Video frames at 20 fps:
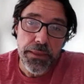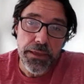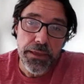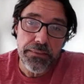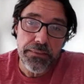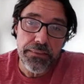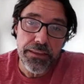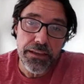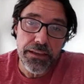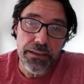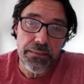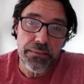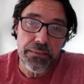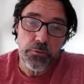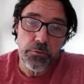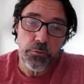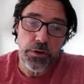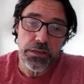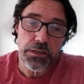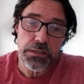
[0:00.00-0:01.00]
And then
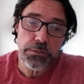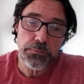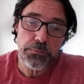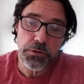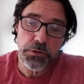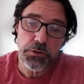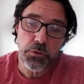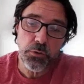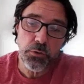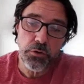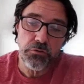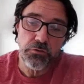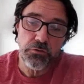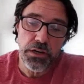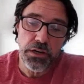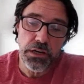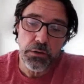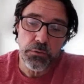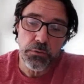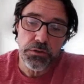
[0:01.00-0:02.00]
their respiratory
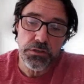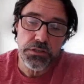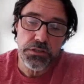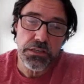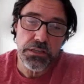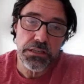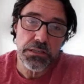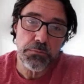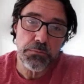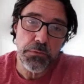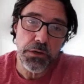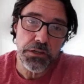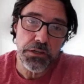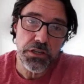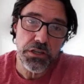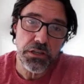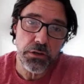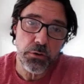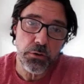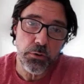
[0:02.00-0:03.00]
frequency is
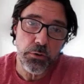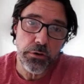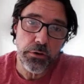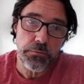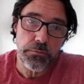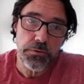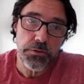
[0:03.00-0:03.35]
much lower.